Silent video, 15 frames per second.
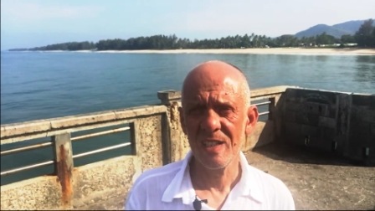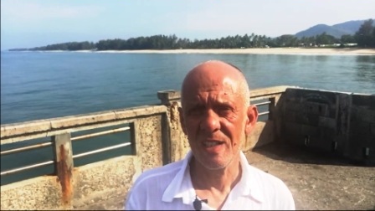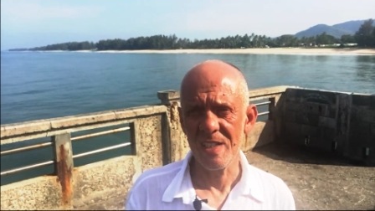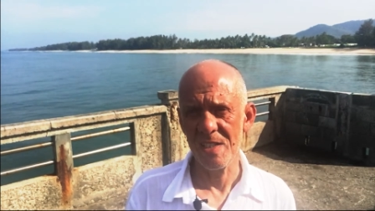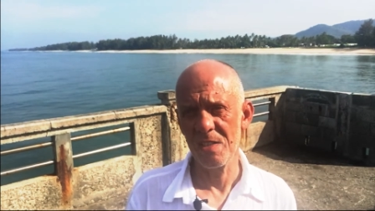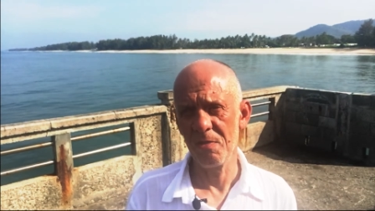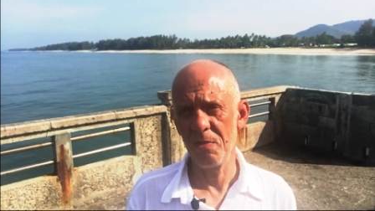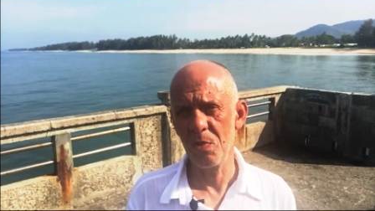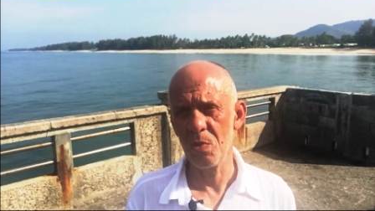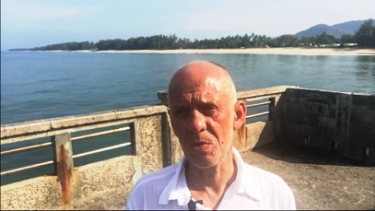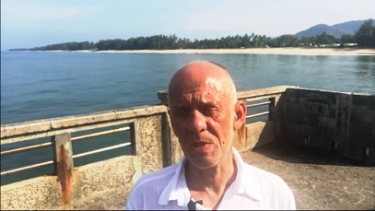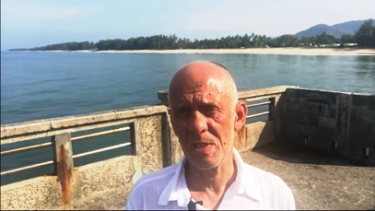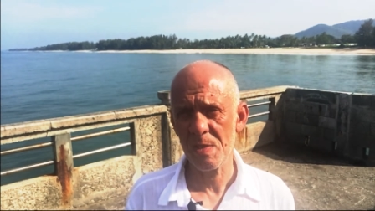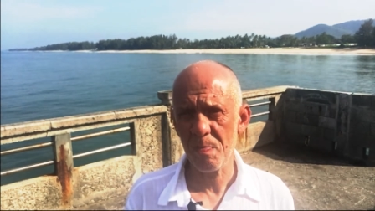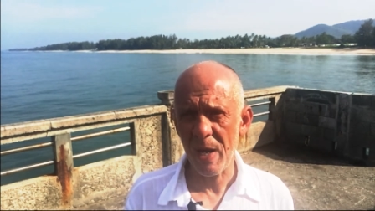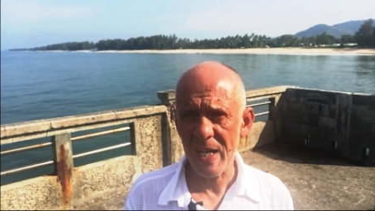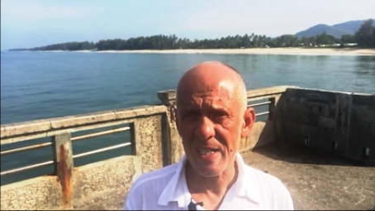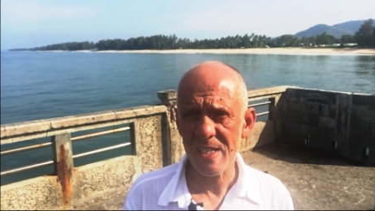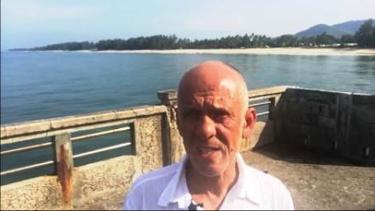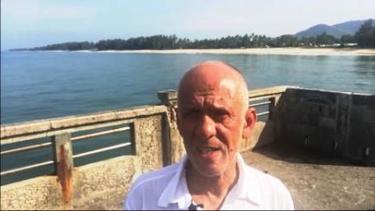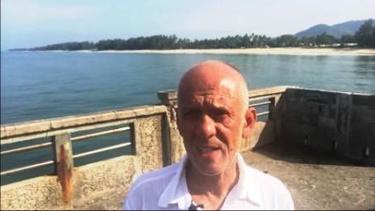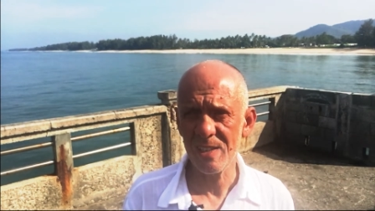is the food,
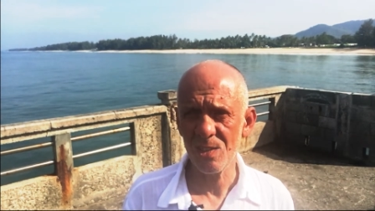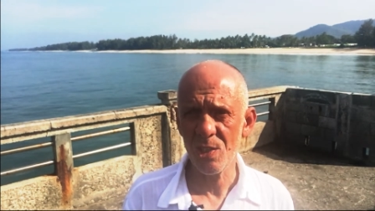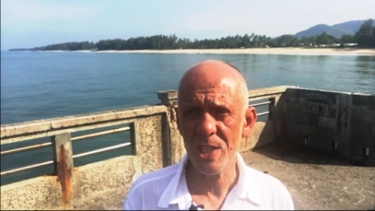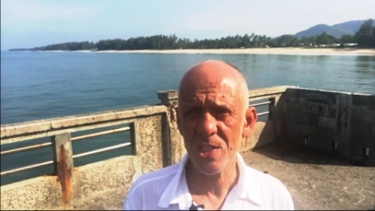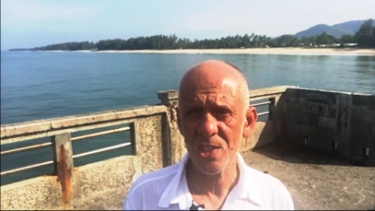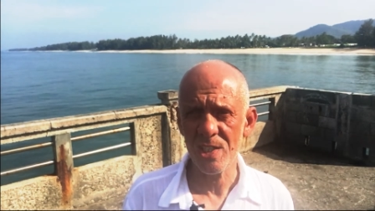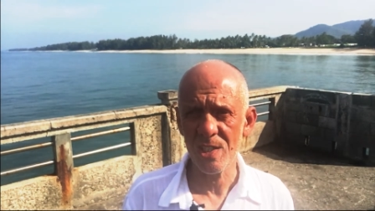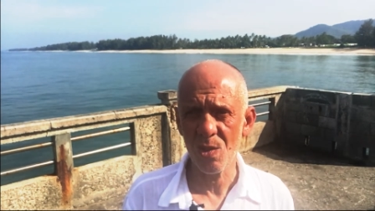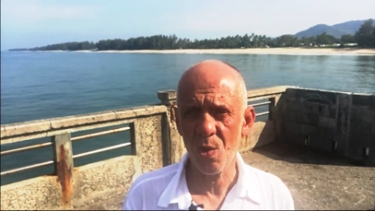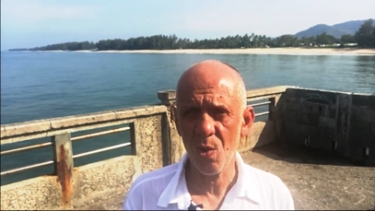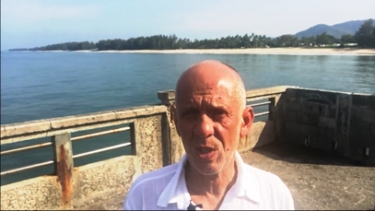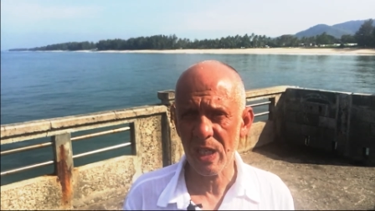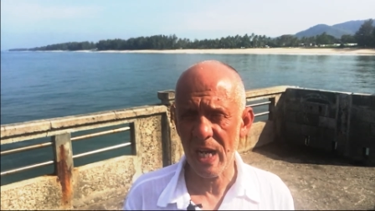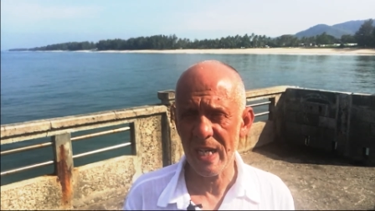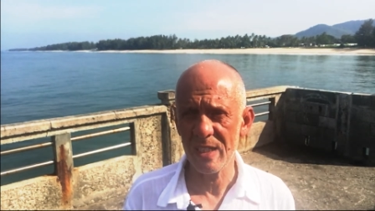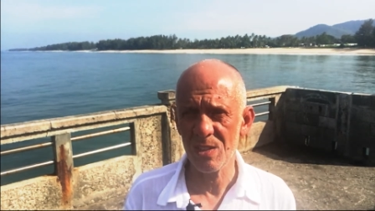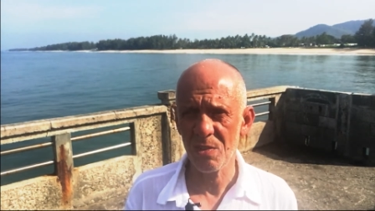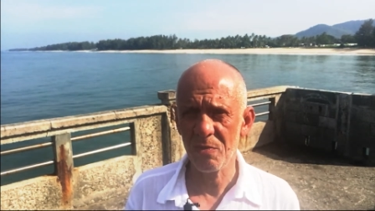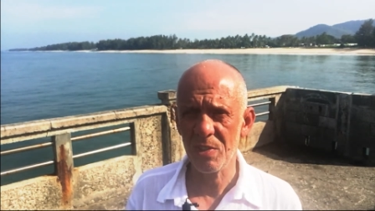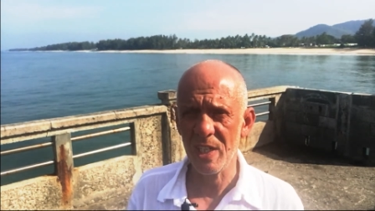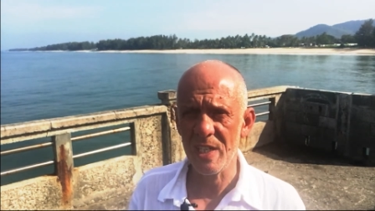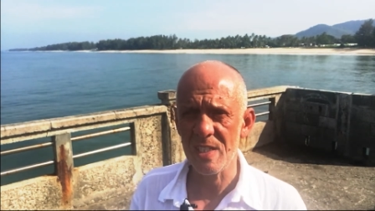spicy and rich in all kinds
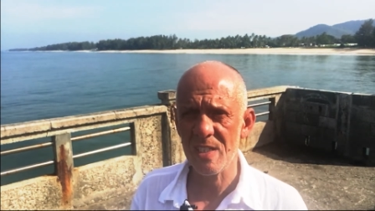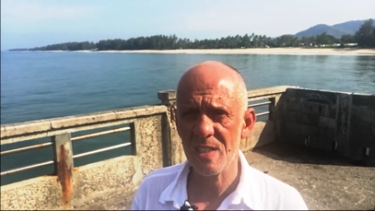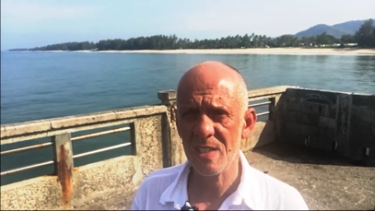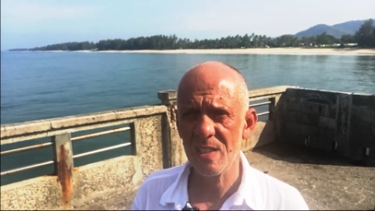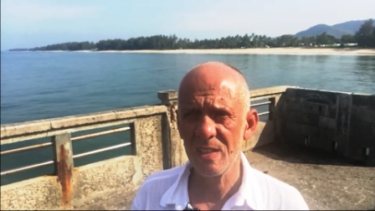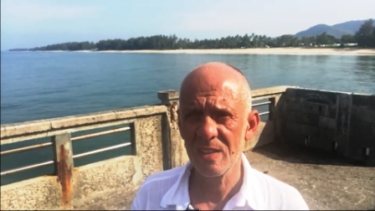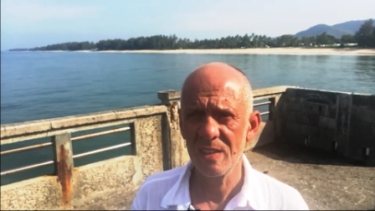of tastes.